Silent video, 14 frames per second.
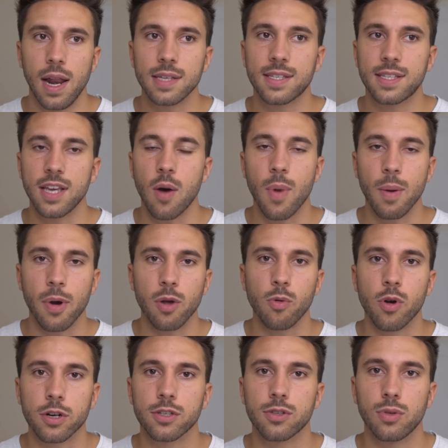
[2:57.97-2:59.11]
Let's see how my body
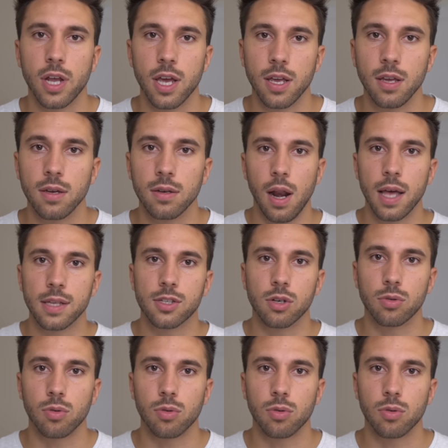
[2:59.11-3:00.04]
works today. Let's go